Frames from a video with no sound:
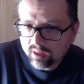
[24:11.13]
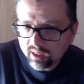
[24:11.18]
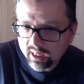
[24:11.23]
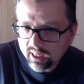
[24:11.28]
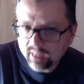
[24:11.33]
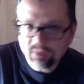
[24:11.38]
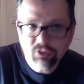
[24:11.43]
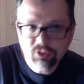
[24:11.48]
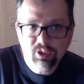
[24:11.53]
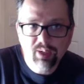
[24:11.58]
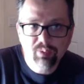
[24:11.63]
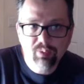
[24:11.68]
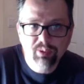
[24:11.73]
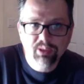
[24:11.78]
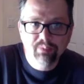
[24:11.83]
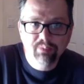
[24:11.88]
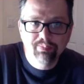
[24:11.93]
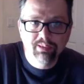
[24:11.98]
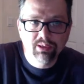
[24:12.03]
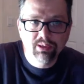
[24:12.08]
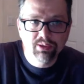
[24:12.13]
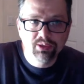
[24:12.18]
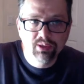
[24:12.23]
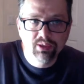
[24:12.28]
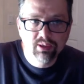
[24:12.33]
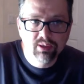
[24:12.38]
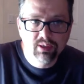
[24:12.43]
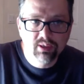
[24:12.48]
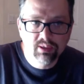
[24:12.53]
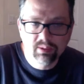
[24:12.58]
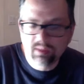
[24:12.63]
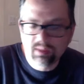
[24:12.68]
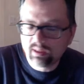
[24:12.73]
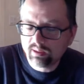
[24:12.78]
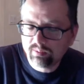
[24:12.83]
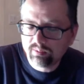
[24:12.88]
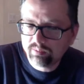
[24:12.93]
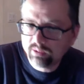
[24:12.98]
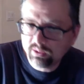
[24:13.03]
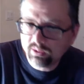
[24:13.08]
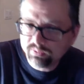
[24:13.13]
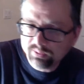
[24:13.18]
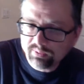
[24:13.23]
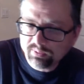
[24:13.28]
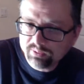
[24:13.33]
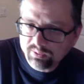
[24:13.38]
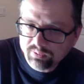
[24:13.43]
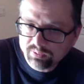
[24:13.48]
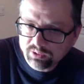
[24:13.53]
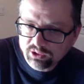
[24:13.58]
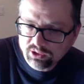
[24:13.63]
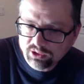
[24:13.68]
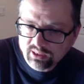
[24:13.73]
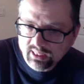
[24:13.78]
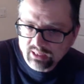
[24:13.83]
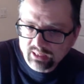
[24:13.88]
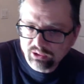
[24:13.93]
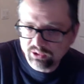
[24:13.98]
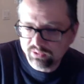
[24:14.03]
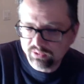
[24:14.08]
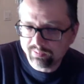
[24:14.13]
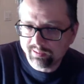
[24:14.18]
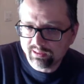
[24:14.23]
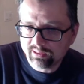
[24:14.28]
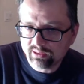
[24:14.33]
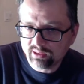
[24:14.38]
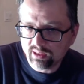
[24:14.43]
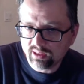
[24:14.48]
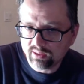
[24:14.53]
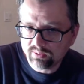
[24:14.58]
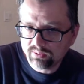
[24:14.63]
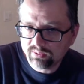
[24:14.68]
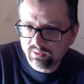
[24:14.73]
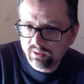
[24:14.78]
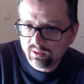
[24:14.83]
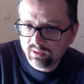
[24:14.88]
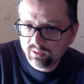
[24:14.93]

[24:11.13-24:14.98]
I want to build a 50-foot statue of myself.